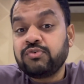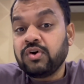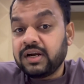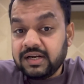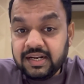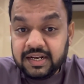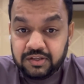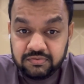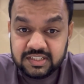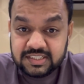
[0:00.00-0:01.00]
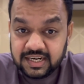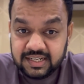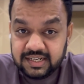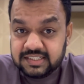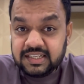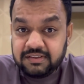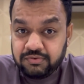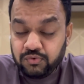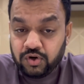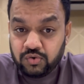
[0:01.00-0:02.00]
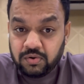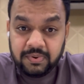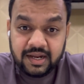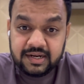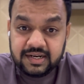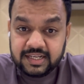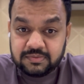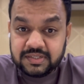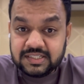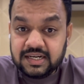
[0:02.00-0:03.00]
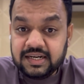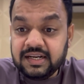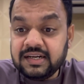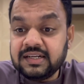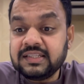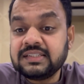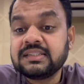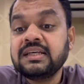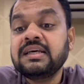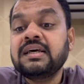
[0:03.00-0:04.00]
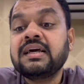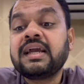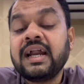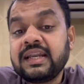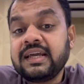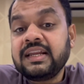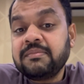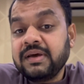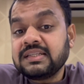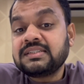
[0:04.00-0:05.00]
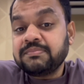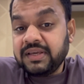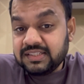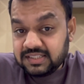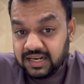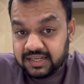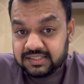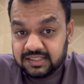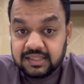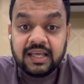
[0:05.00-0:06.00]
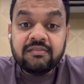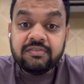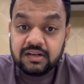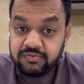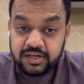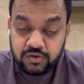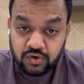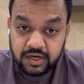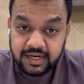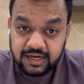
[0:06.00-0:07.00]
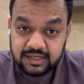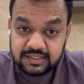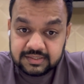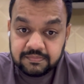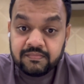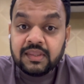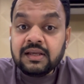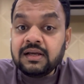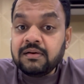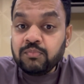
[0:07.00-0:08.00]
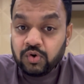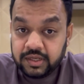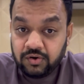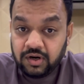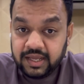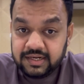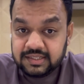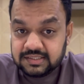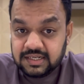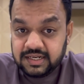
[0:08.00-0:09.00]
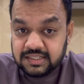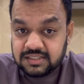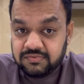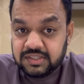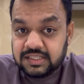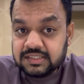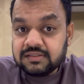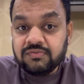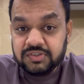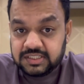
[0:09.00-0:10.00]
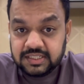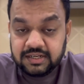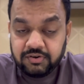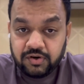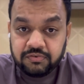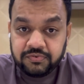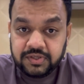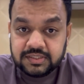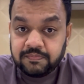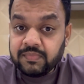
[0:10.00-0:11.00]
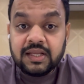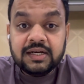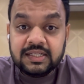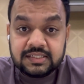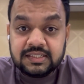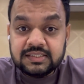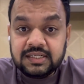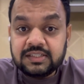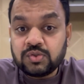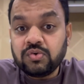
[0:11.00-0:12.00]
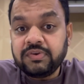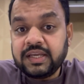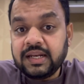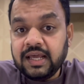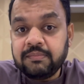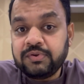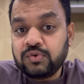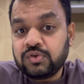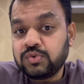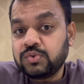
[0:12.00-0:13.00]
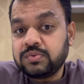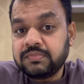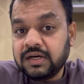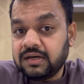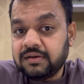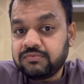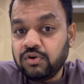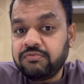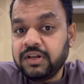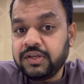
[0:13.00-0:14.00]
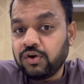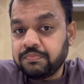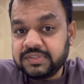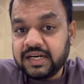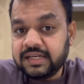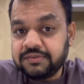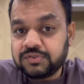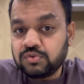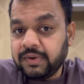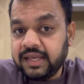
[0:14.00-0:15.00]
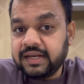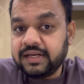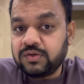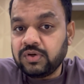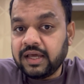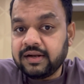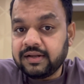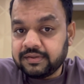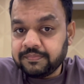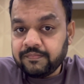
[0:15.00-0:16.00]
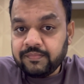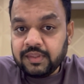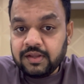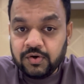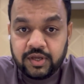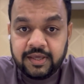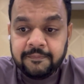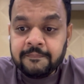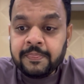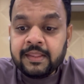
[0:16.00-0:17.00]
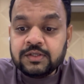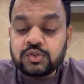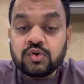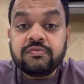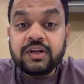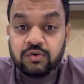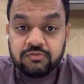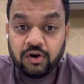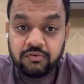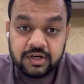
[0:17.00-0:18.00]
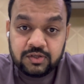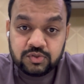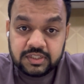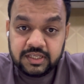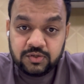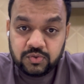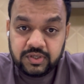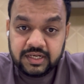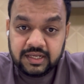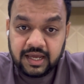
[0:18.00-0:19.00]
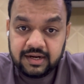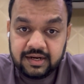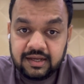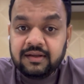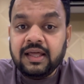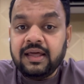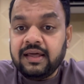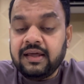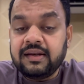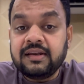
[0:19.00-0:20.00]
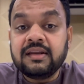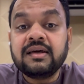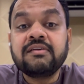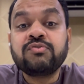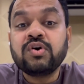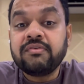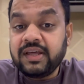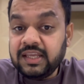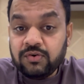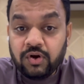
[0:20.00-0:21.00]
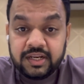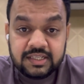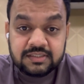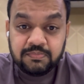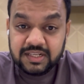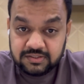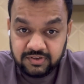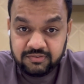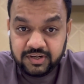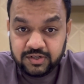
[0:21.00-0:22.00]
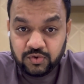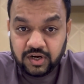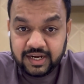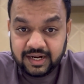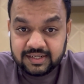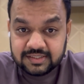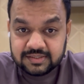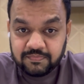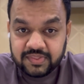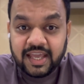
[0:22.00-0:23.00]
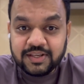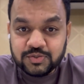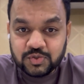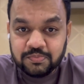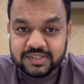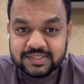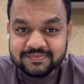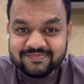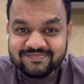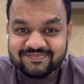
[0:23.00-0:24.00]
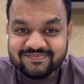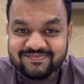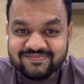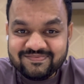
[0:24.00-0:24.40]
so if you are under any of these categories and if you want to apply under express entry under this category based selection, then feel free to contact us, book an online consultation with us, visit our office, discuss it so we can help you to fulfill your objectives to migrate to Canada. Okay, so we look forward to see you in Canada, and if you have any queries, please feel free to contact us. Thank you so much.